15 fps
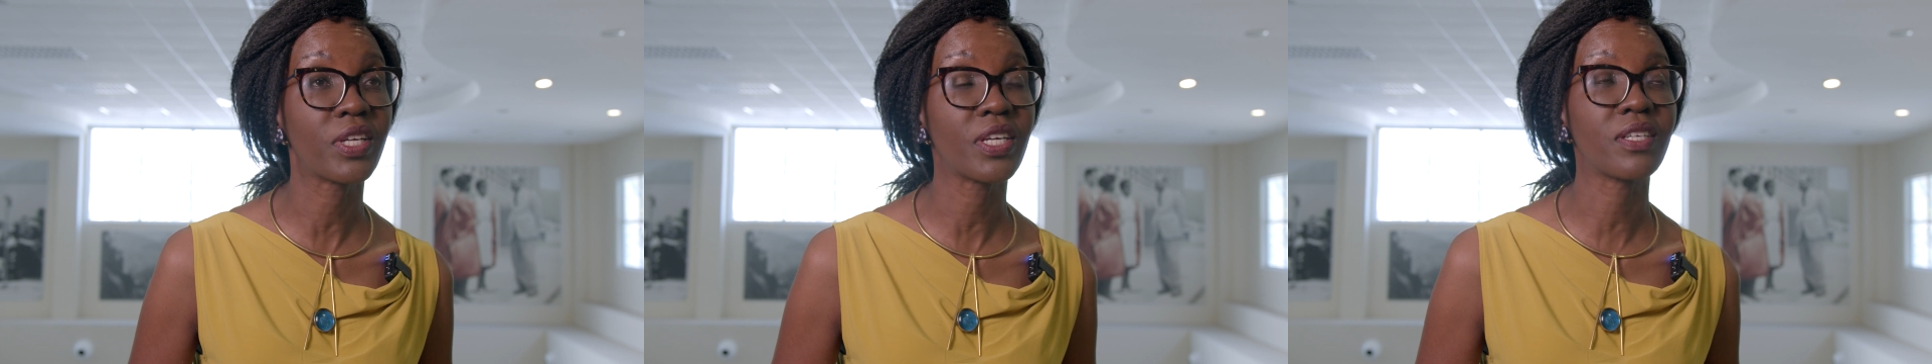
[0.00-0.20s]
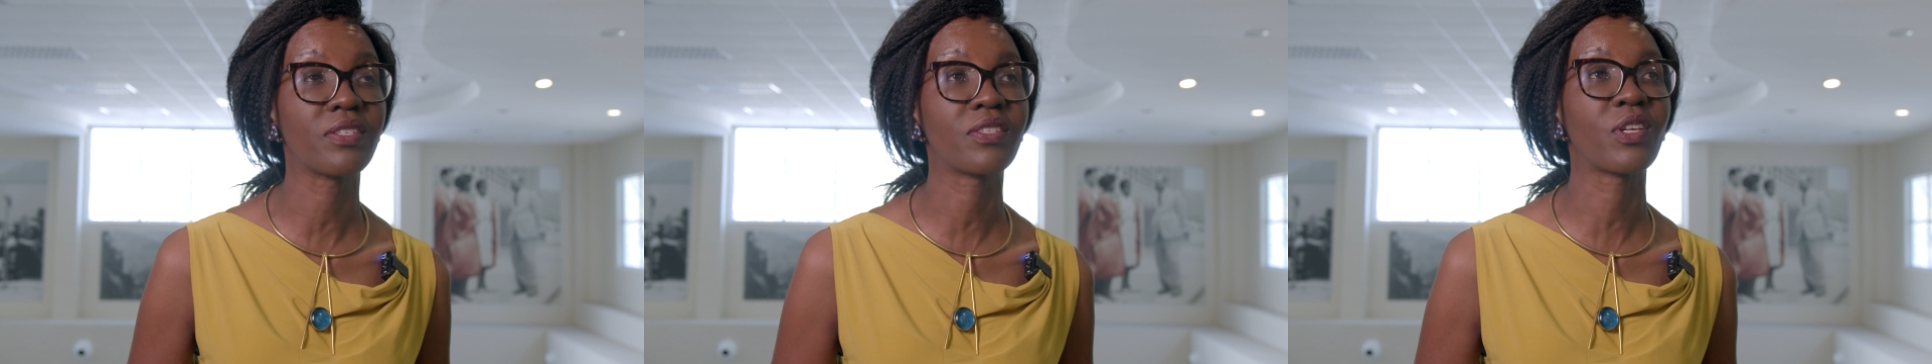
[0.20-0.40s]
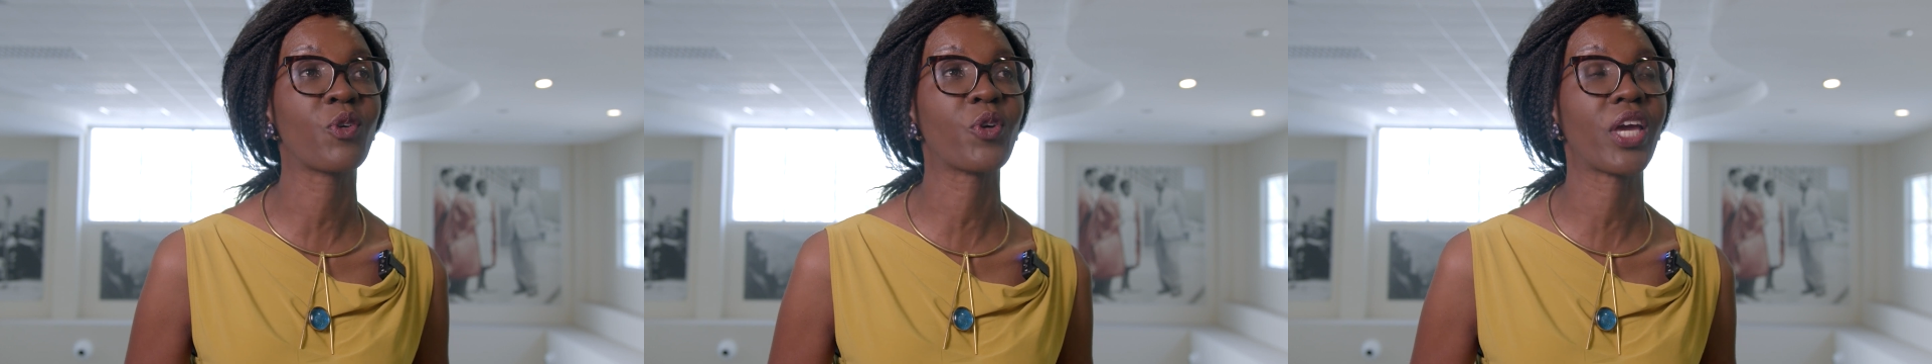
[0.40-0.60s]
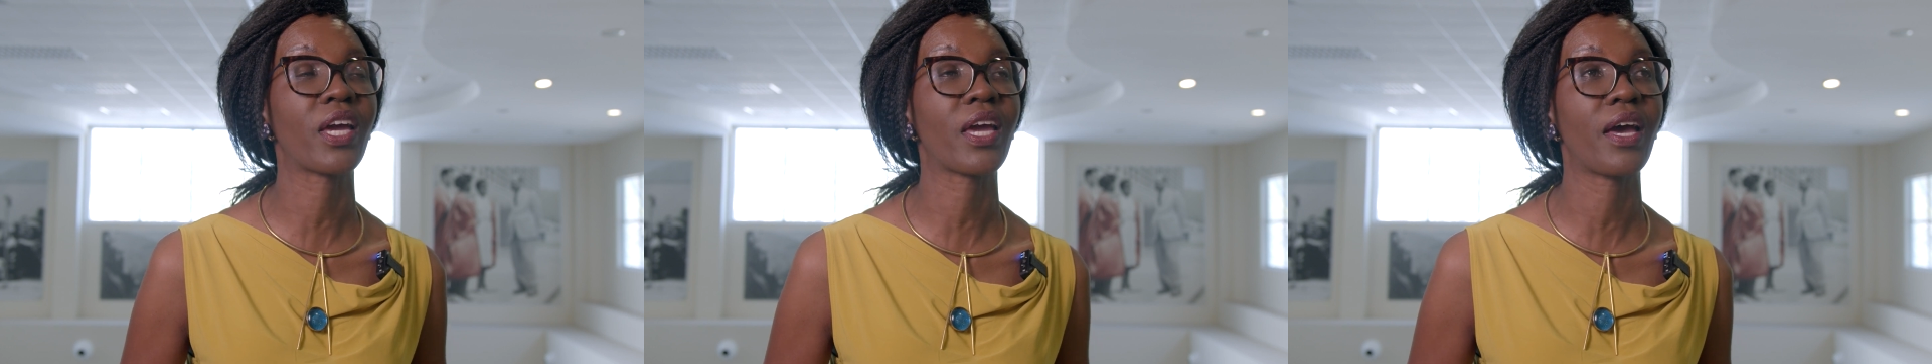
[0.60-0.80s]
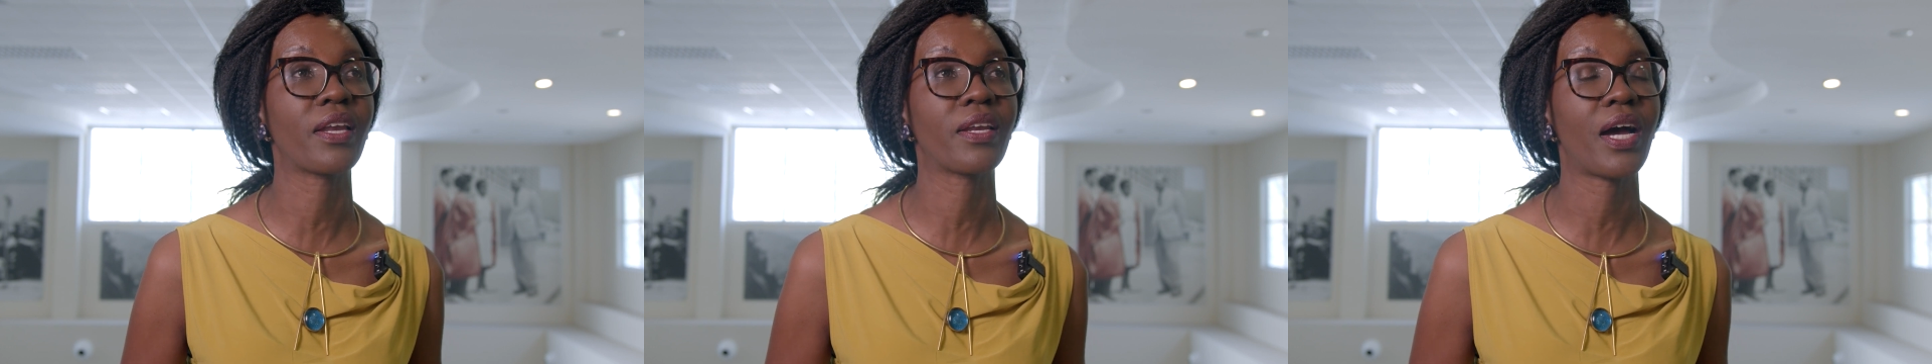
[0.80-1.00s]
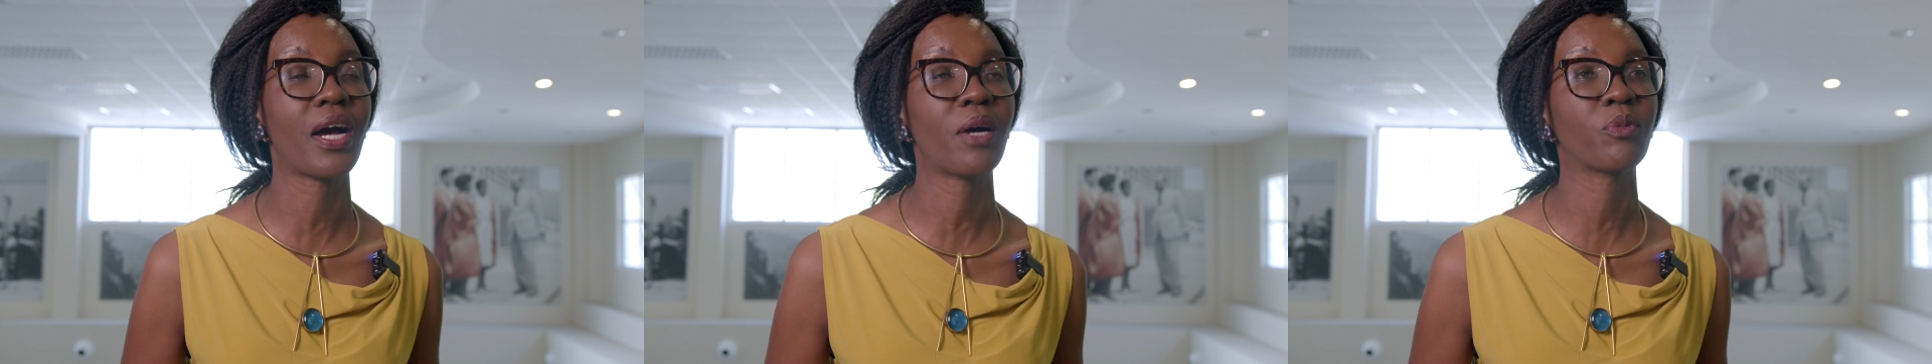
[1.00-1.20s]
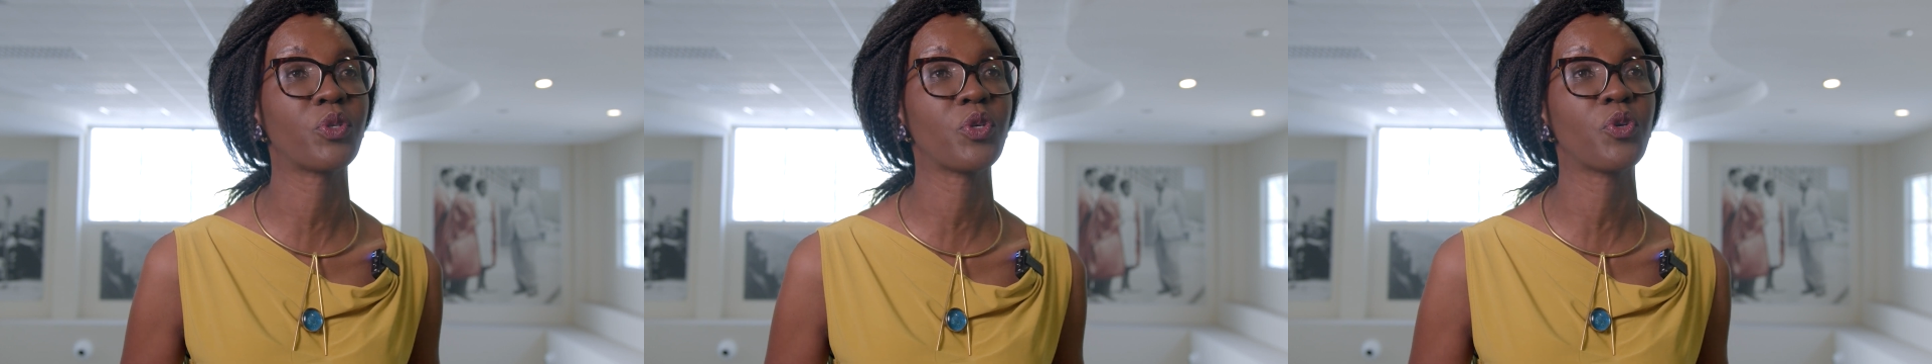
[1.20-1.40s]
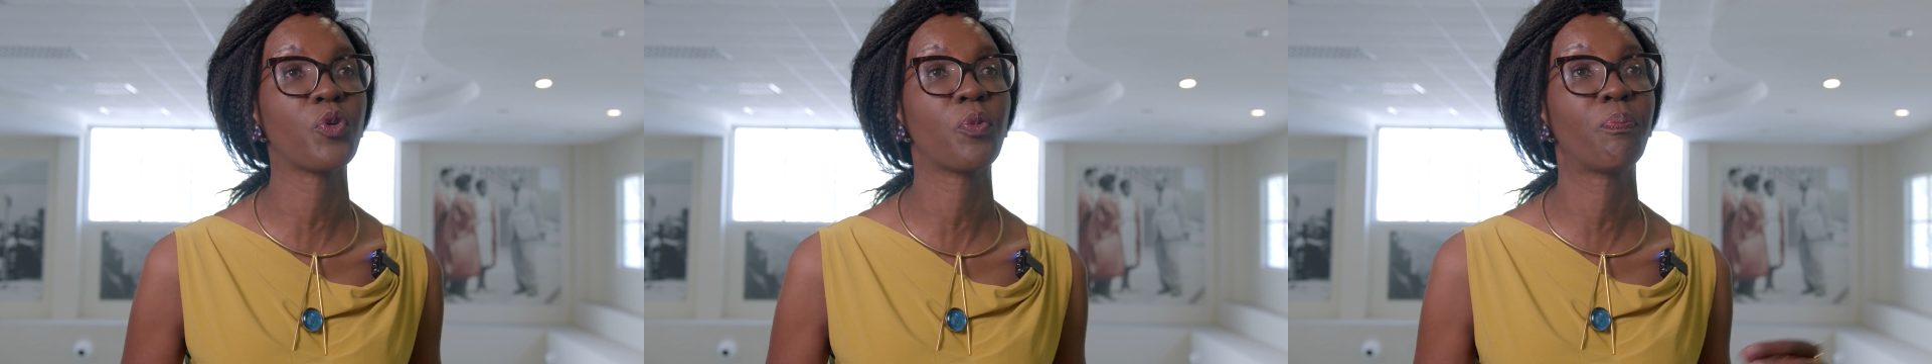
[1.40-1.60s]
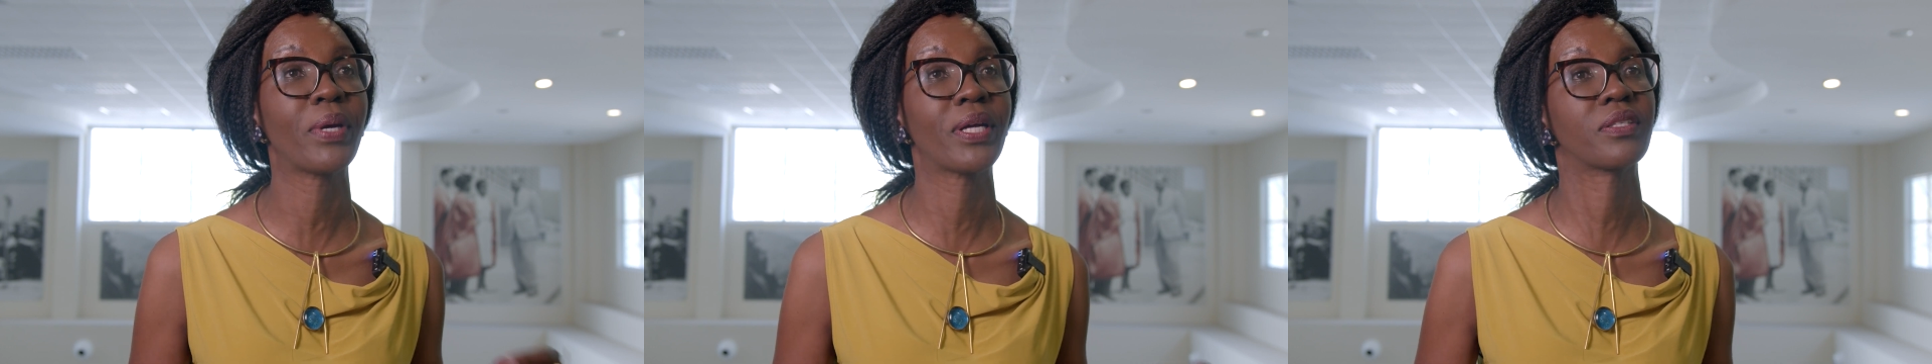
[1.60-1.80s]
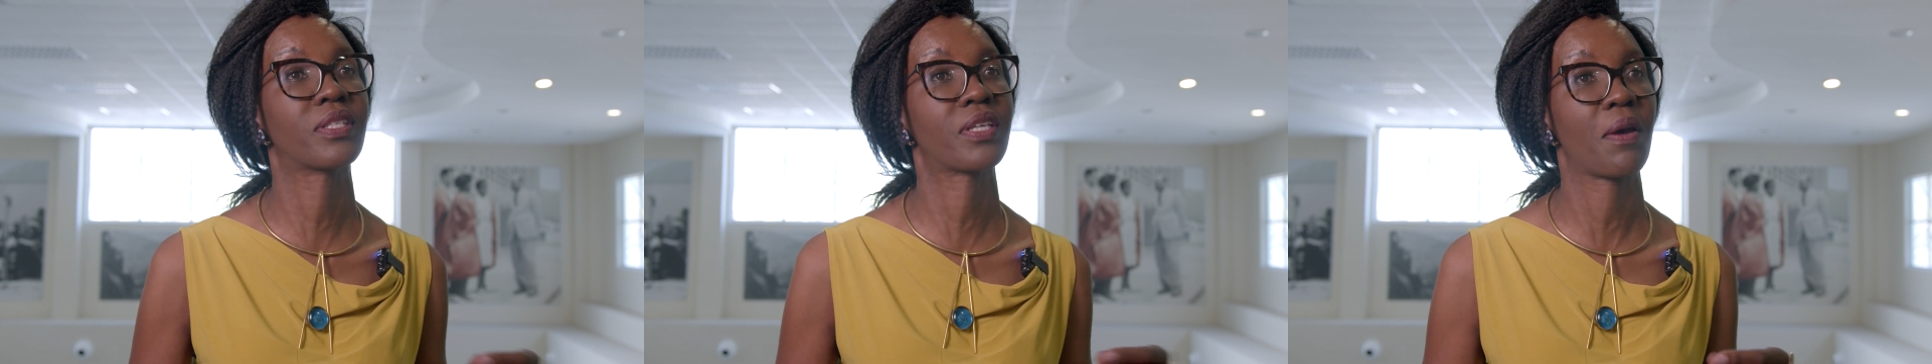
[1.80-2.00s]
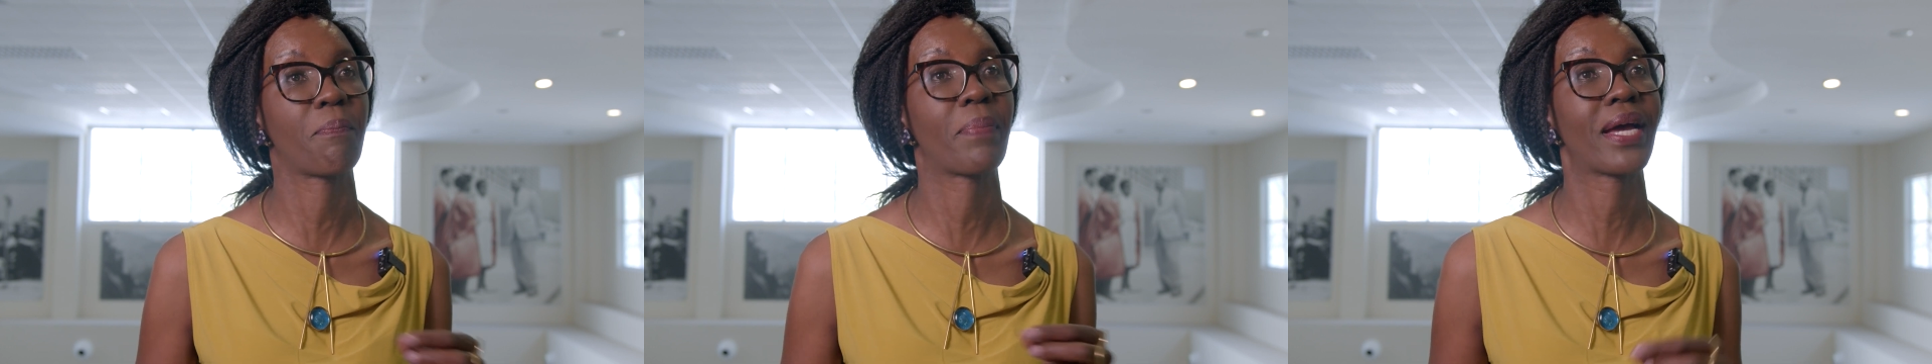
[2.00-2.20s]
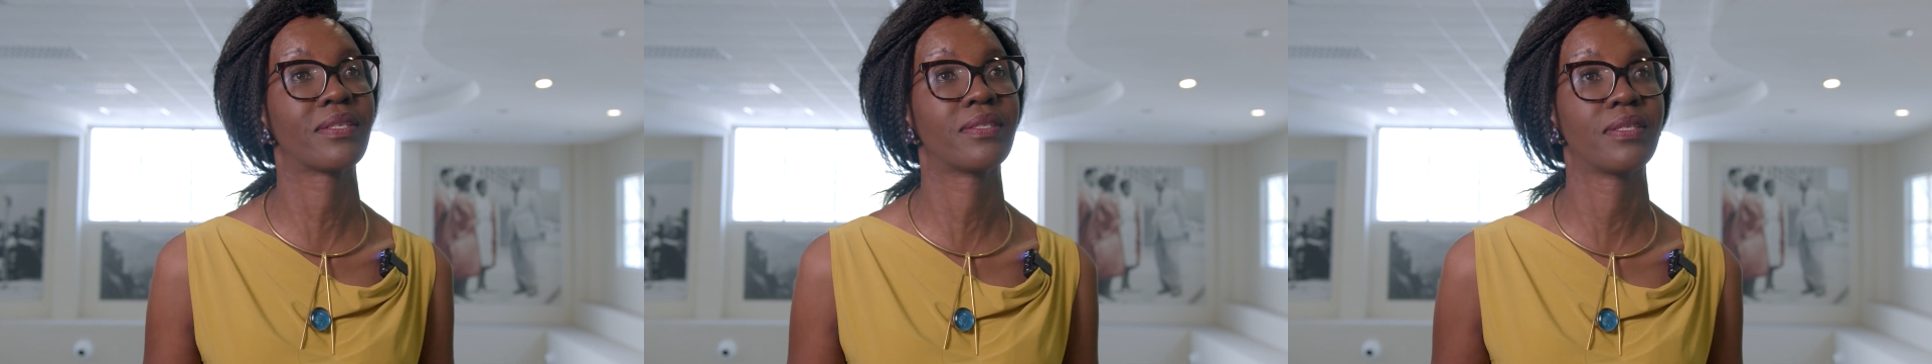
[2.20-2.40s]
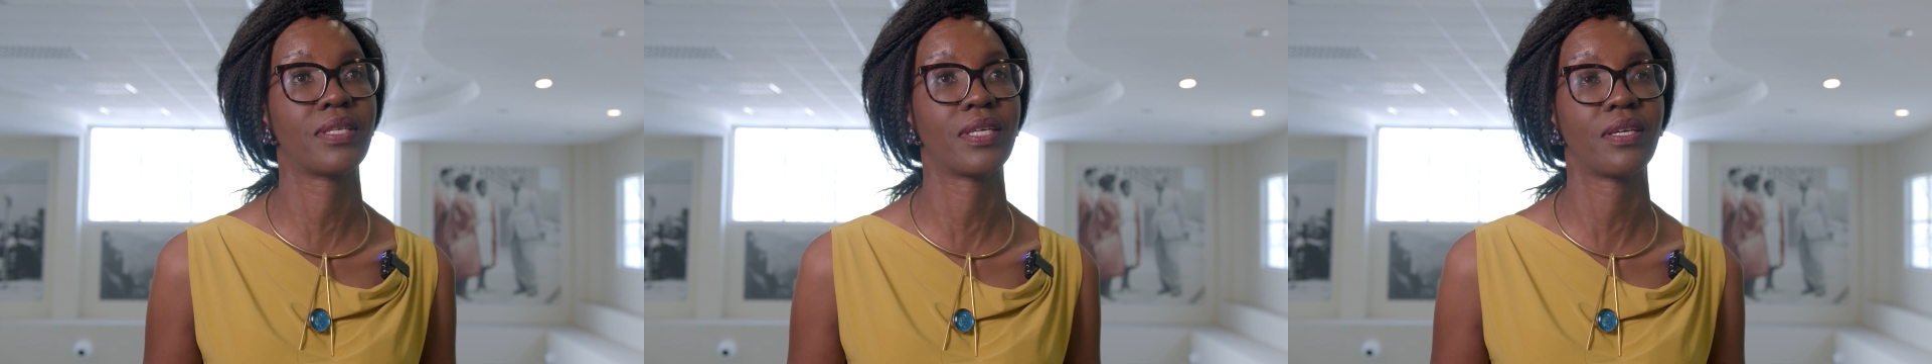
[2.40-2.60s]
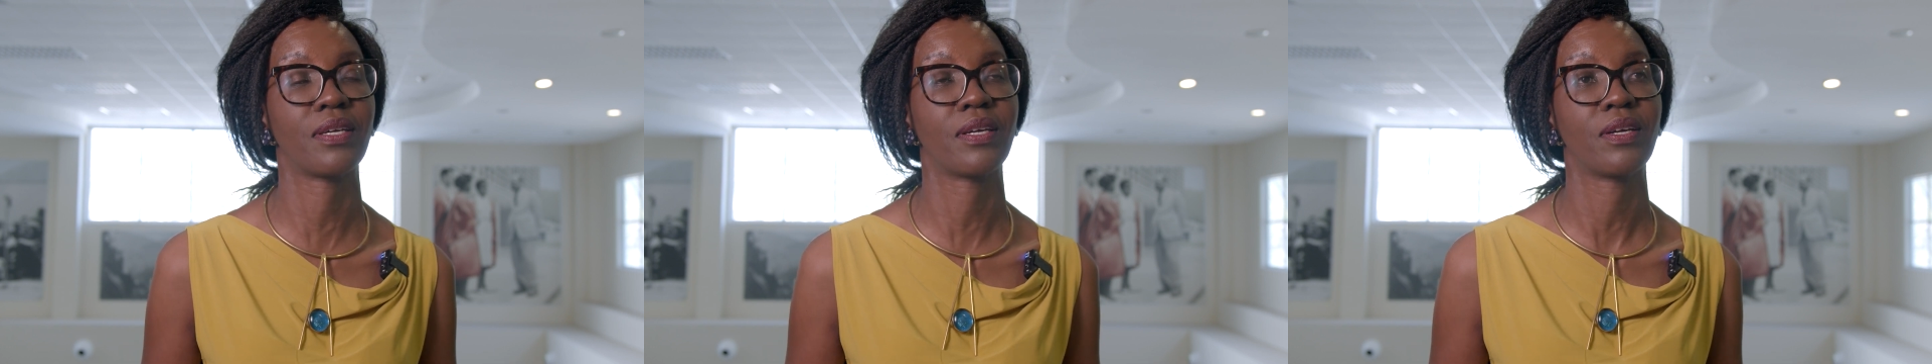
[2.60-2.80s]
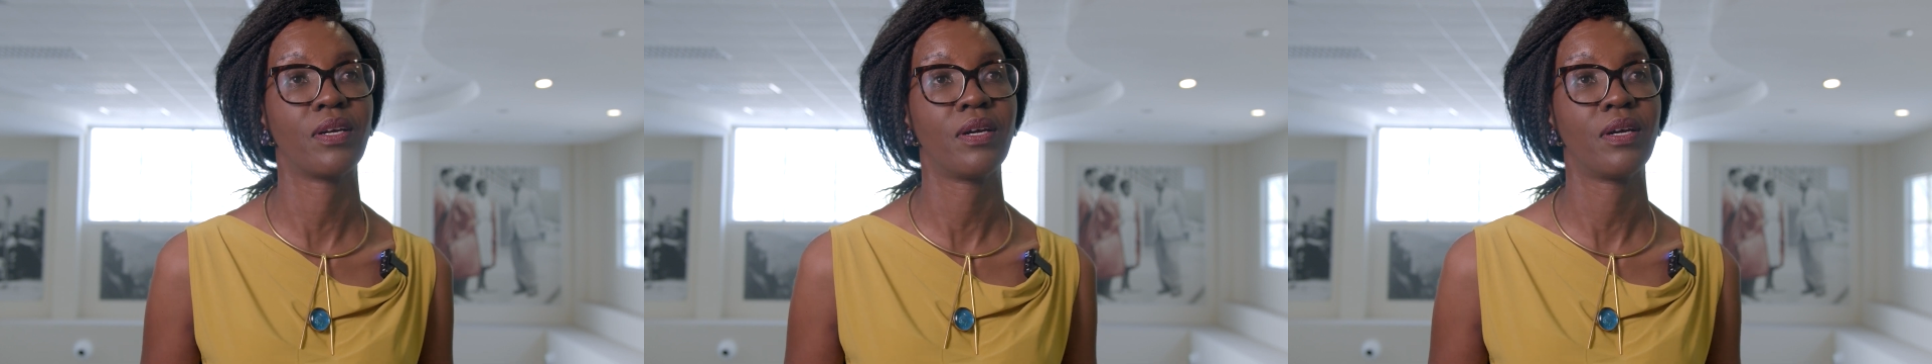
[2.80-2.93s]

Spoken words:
is looking at how do you build capacity